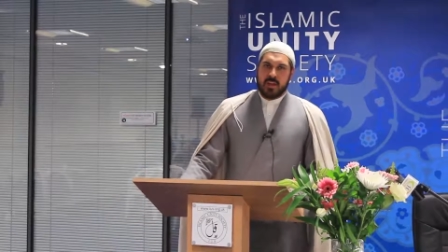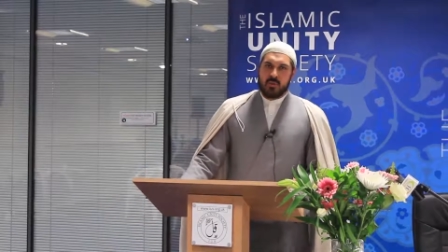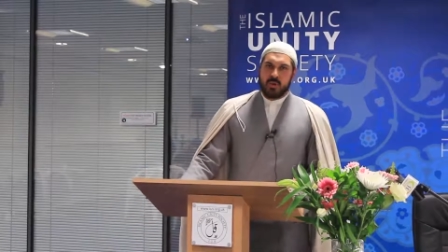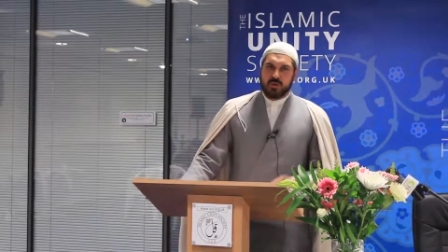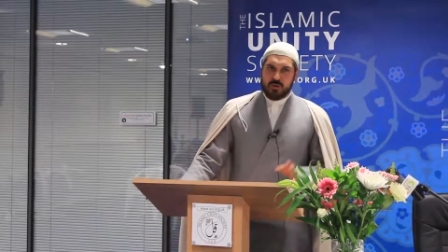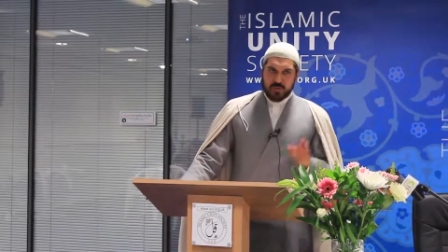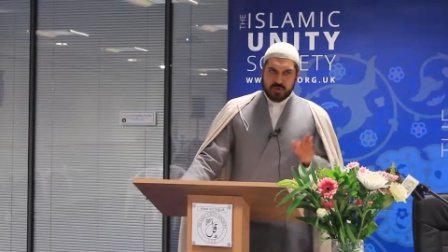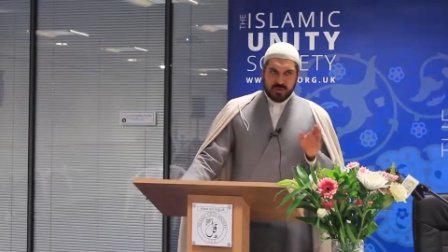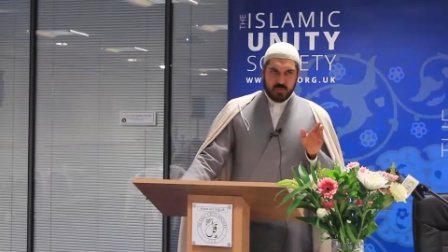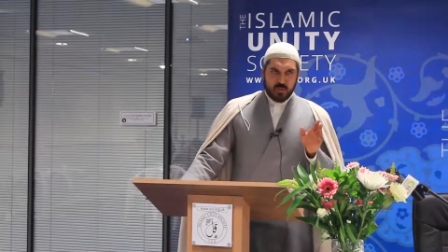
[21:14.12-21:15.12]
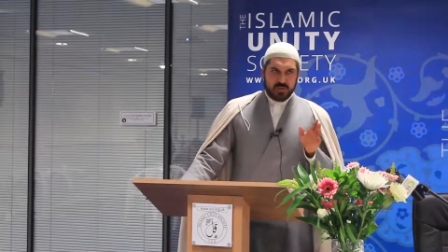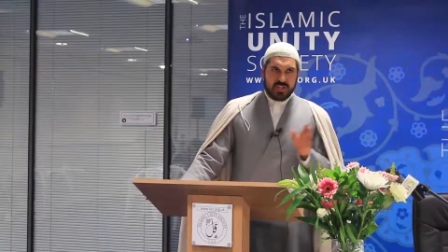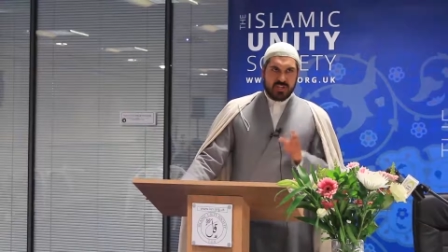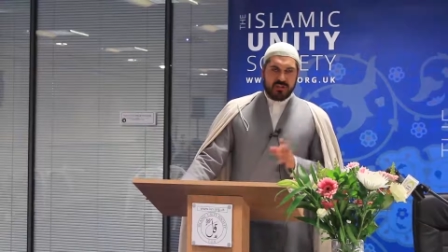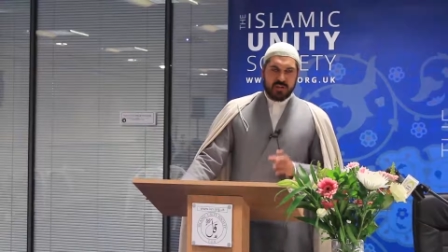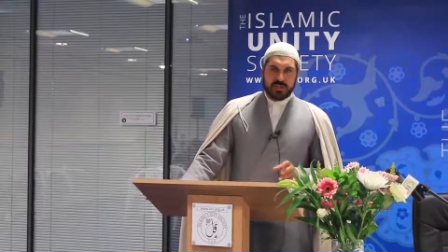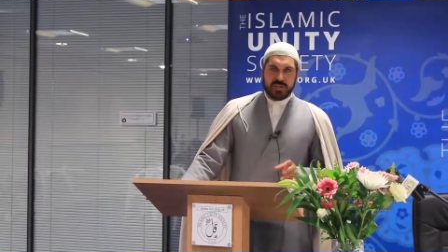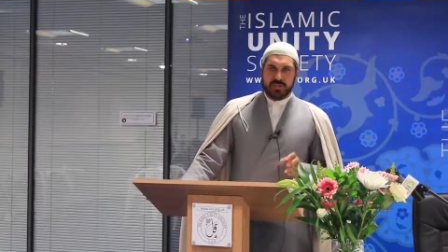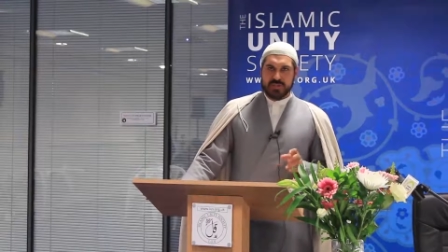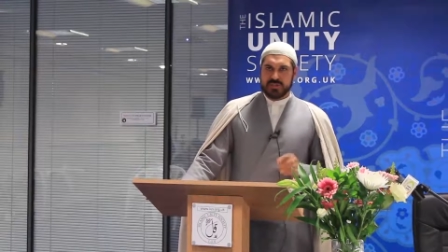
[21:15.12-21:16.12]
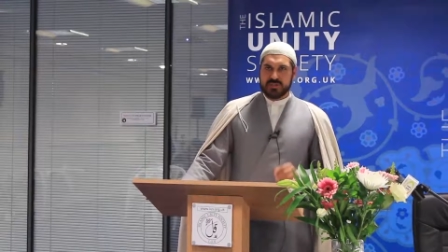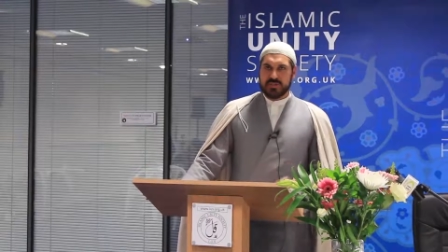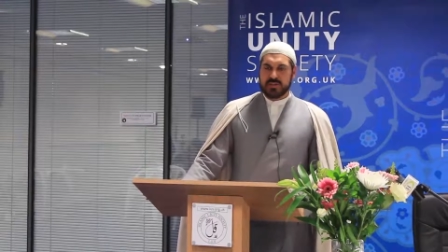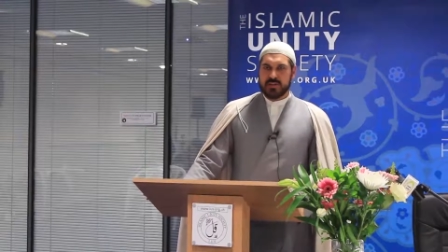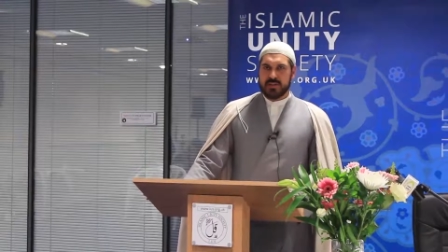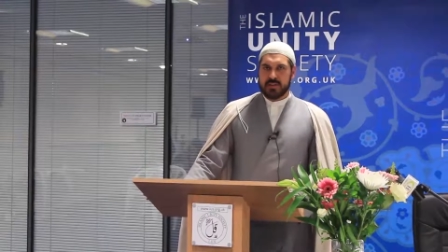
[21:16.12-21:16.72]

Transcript: When you look towards the narrations